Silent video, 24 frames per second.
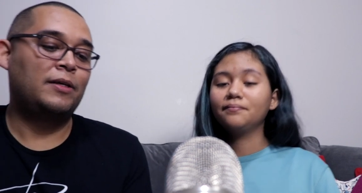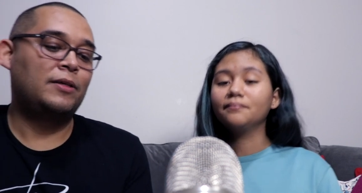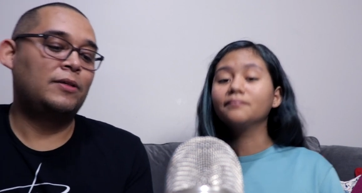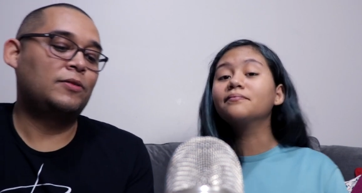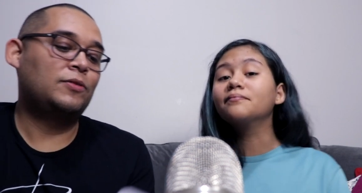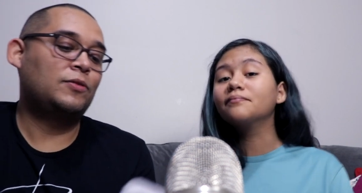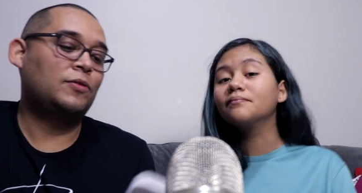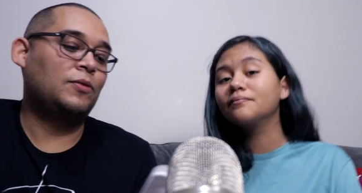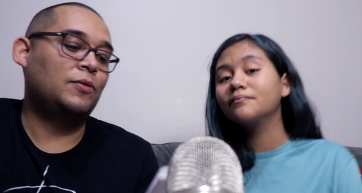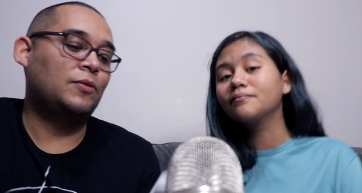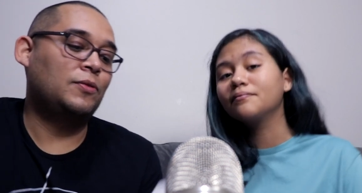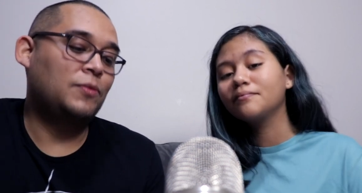
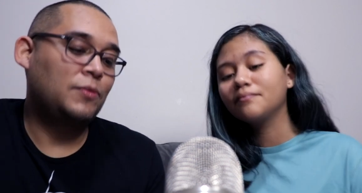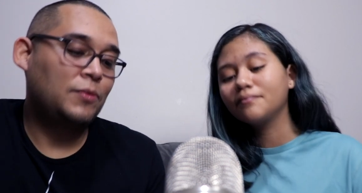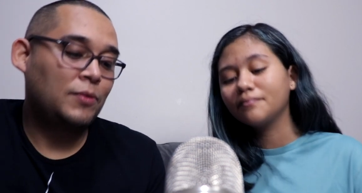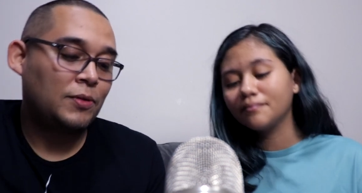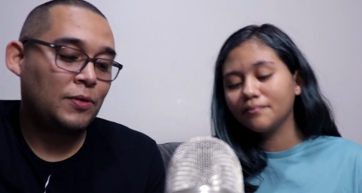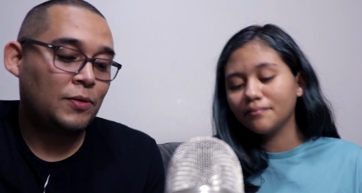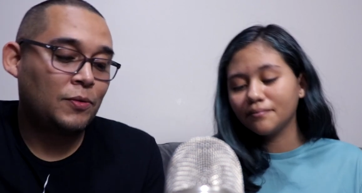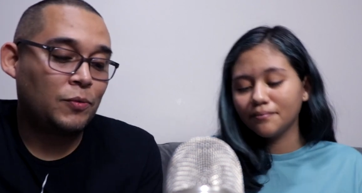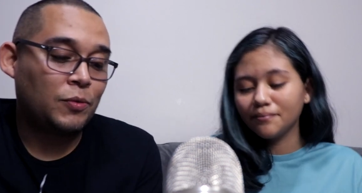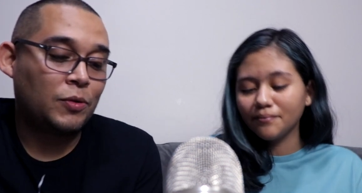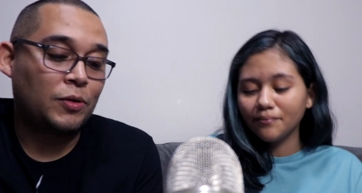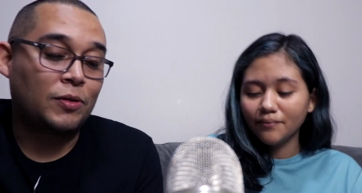Speaker 1: So
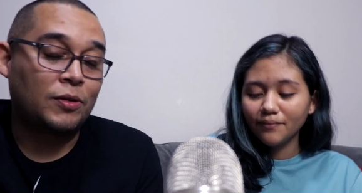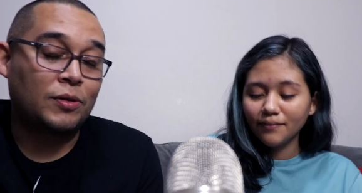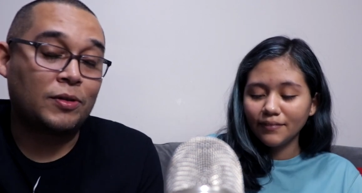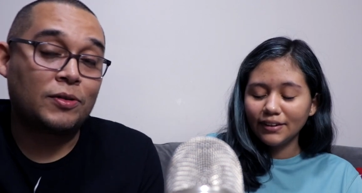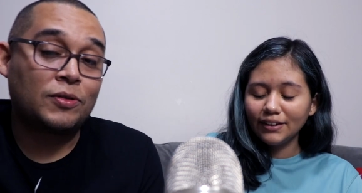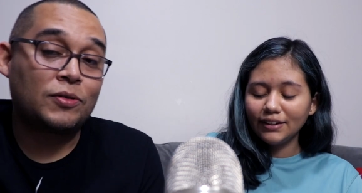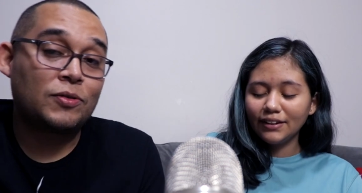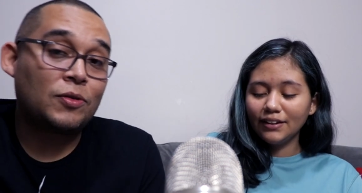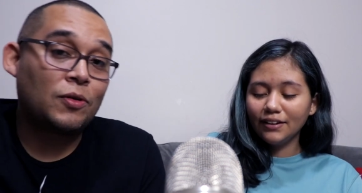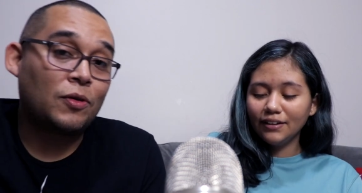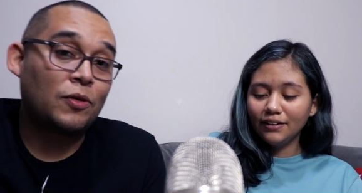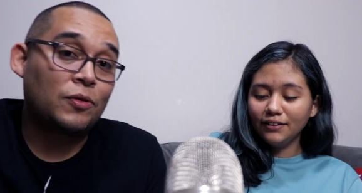we're going to
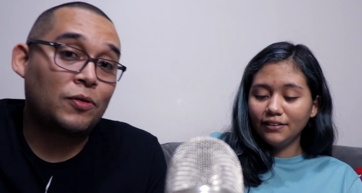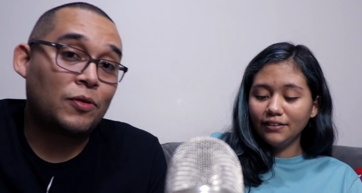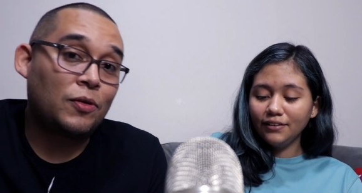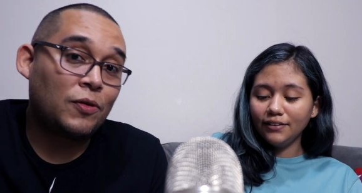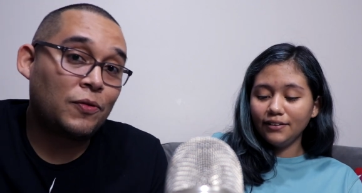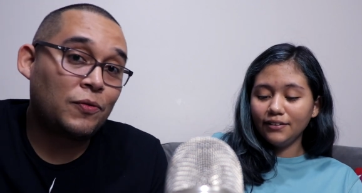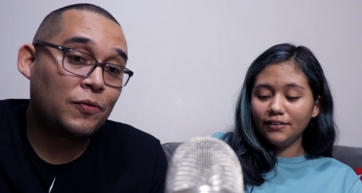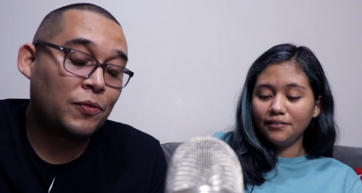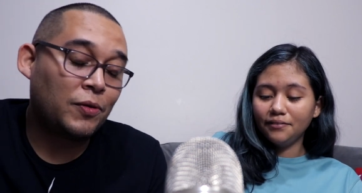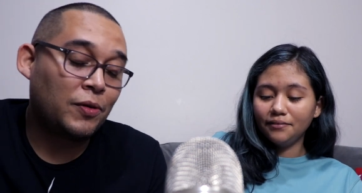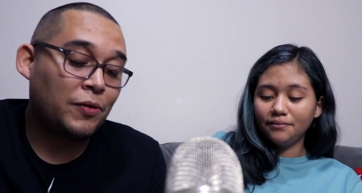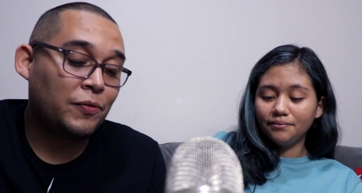start
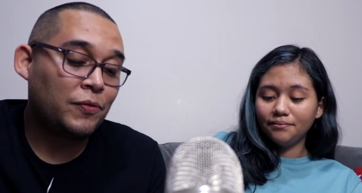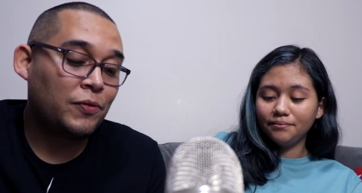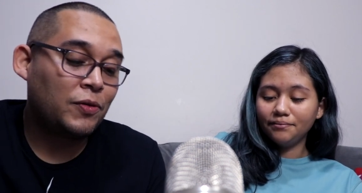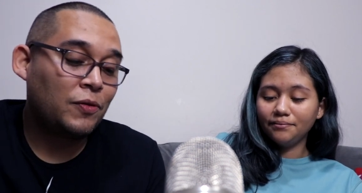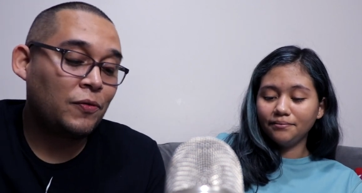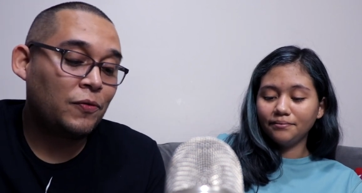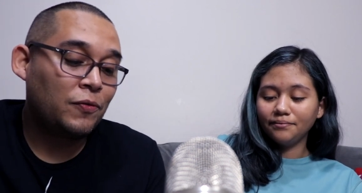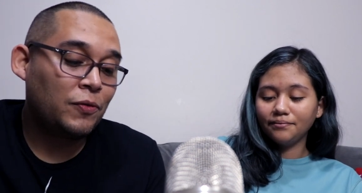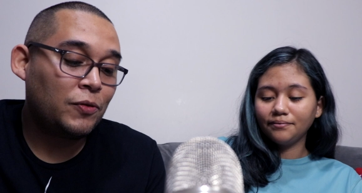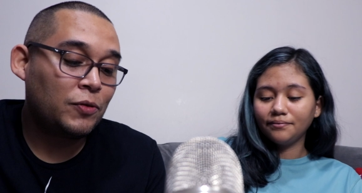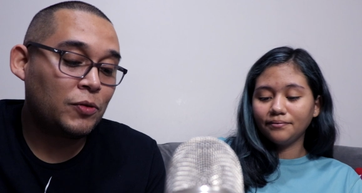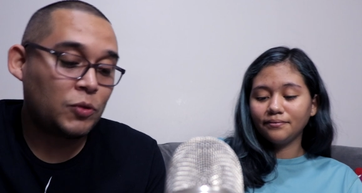off with the
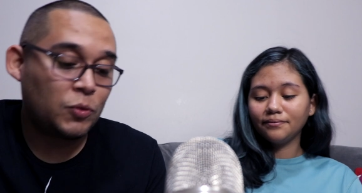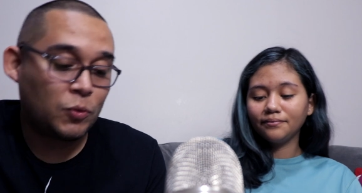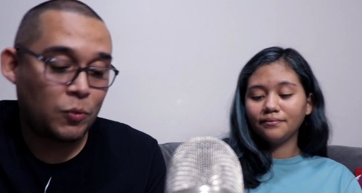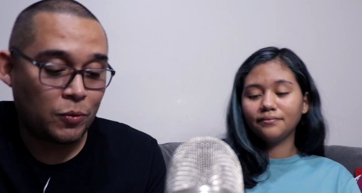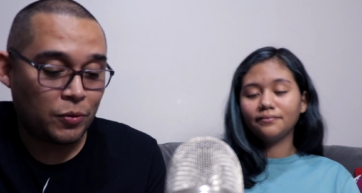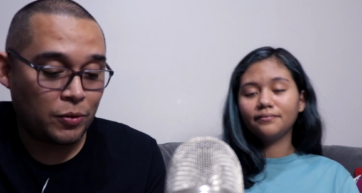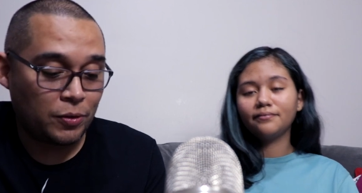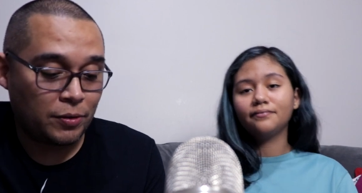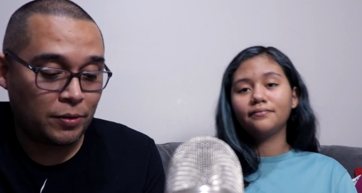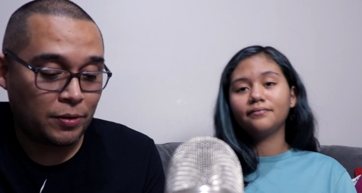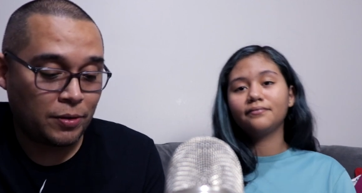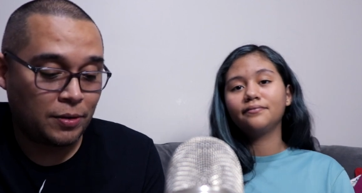first
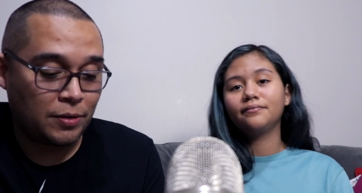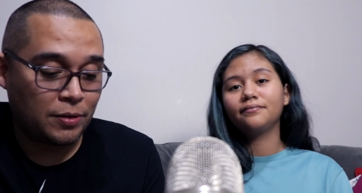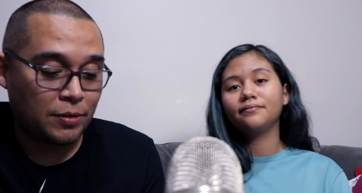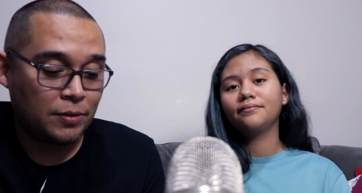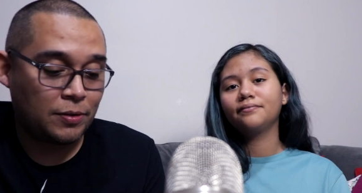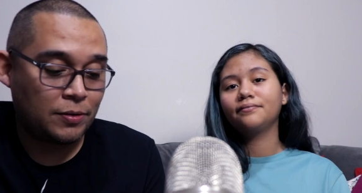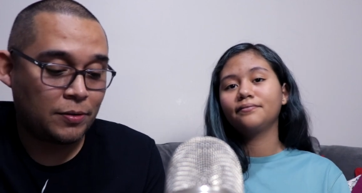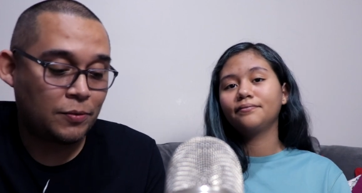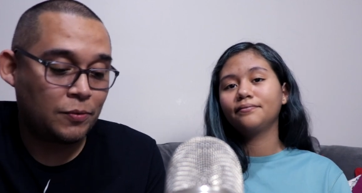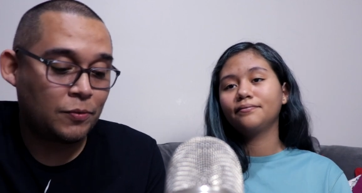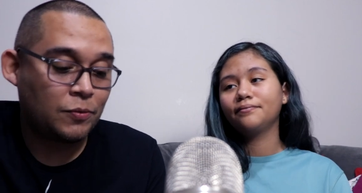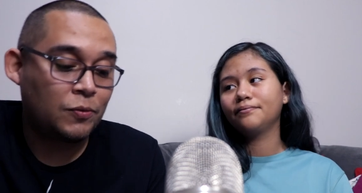word,
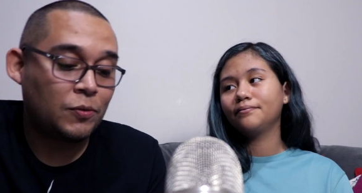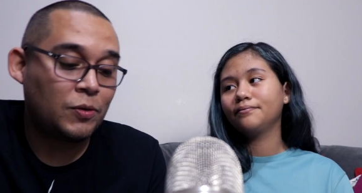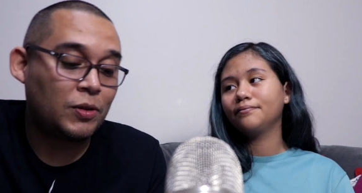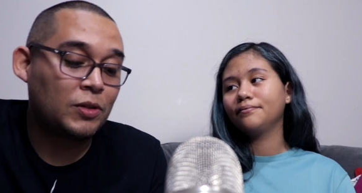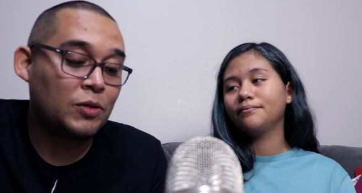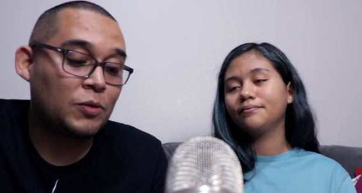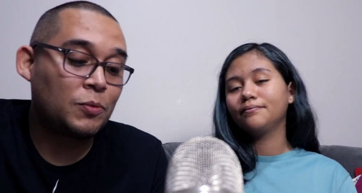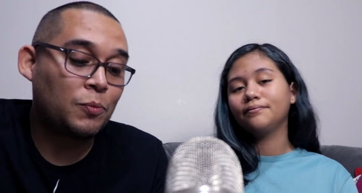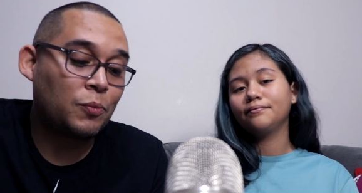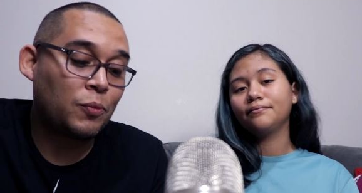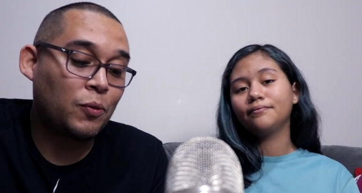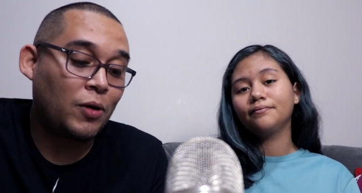
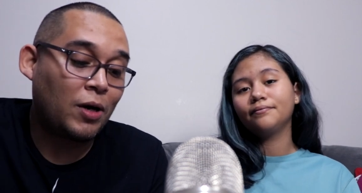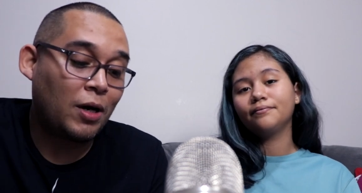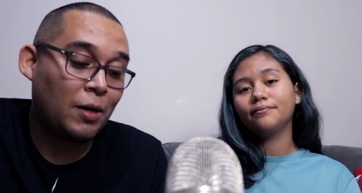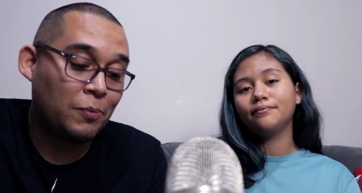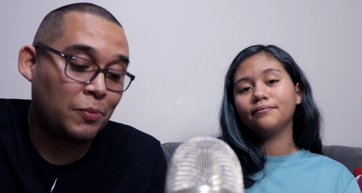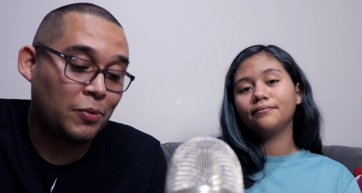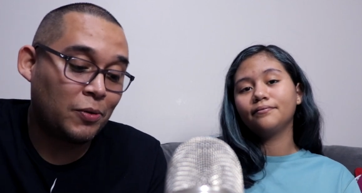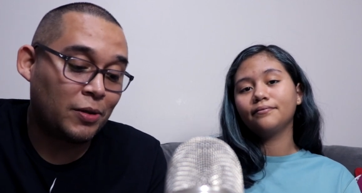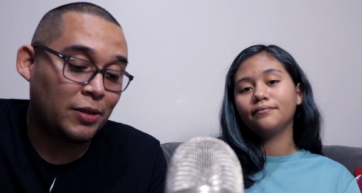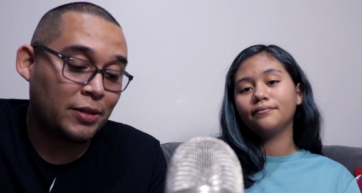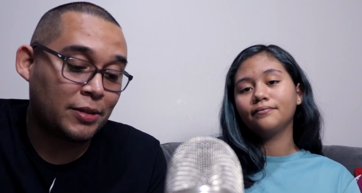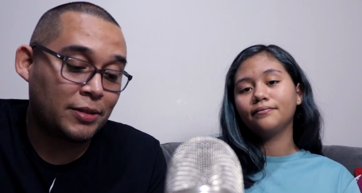which
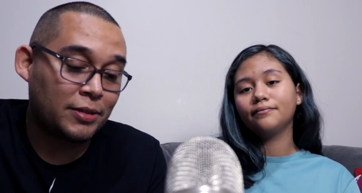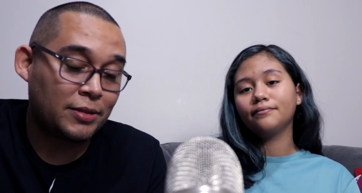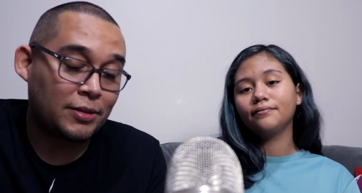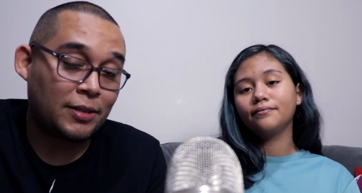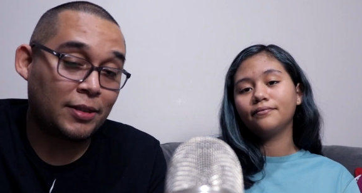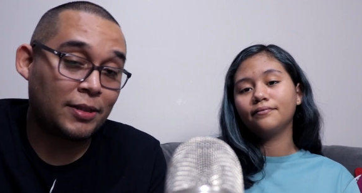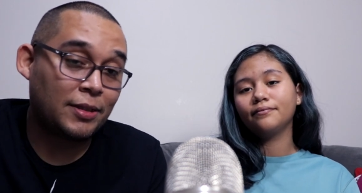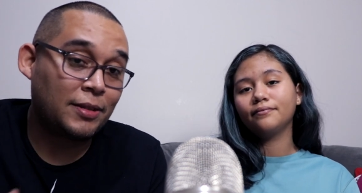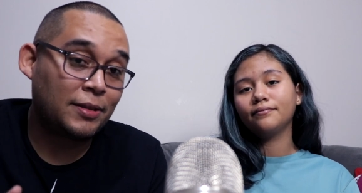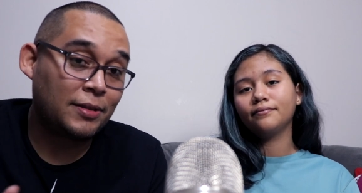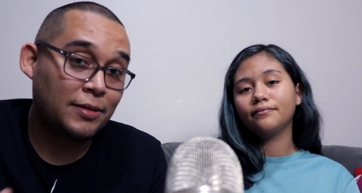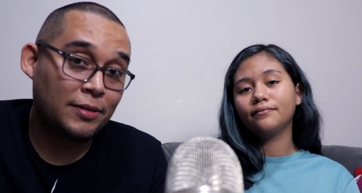properly
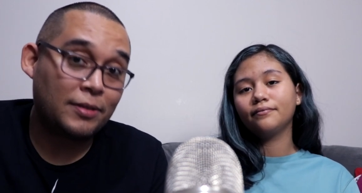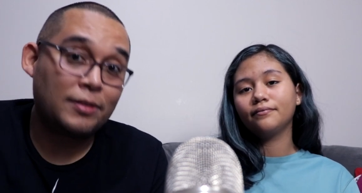said.